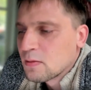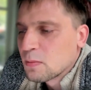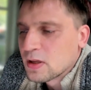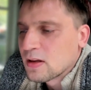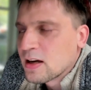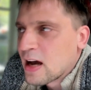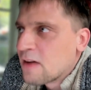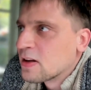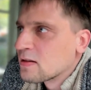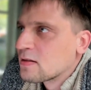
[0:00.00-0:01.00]
but I
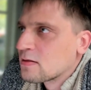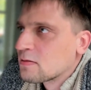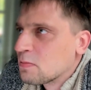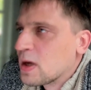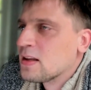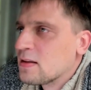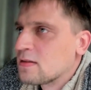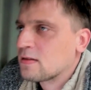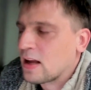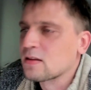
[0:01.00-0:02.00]
haven't made
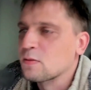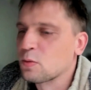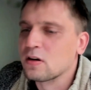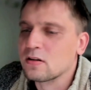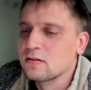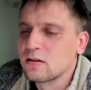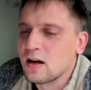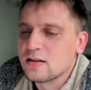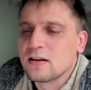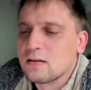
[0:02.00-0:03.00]
that one
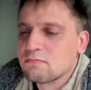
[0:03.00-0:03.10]
as a